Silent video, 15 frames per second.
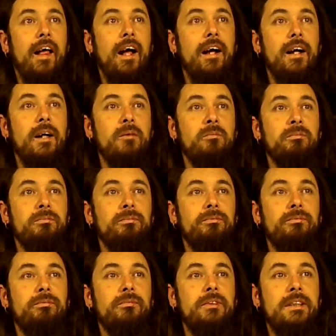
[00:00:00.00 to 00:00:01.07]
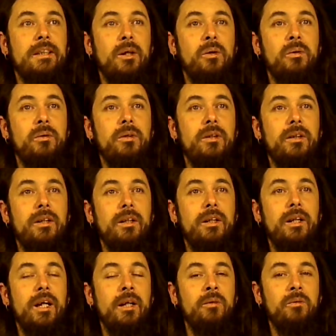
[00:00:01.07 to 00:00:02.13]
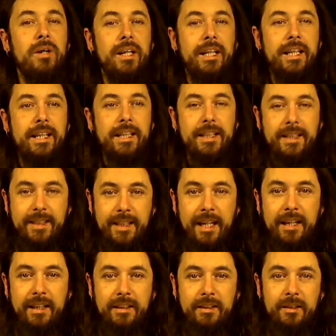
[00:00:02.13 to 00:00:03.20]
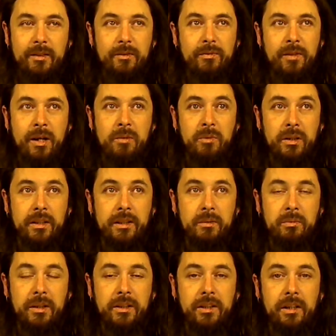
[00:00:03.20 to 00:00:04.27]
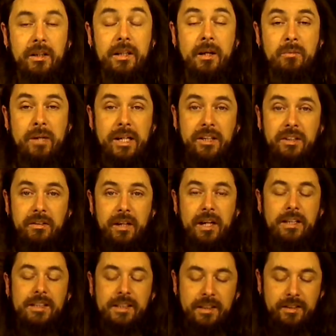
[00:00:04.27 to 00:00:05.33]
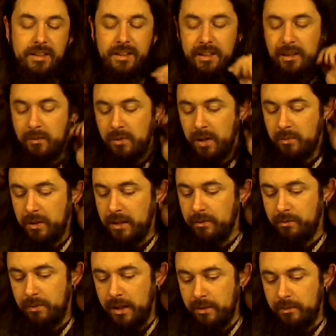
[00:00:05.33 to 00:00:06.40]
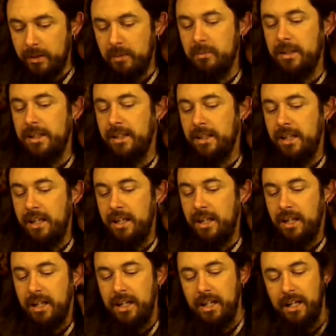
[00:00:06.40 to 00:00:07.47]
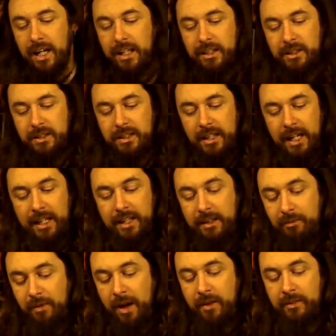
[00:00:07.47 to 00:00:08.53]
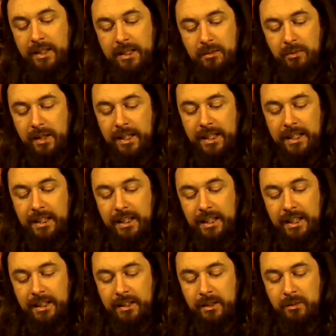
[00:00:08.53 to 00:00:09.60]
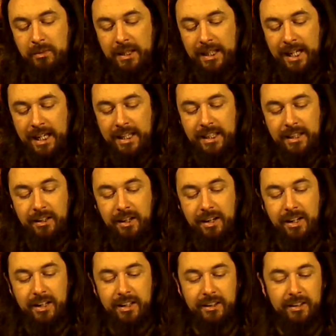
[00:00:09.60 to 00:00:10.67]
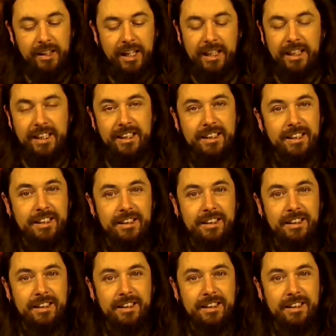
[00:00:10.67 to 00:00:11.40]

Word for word: Um, so, and what he's saying to the farmer in this picture. Now, mind you, I seriously, I'm not making fun of anybody. Uh, I just I found this funny, and it could have been any god or any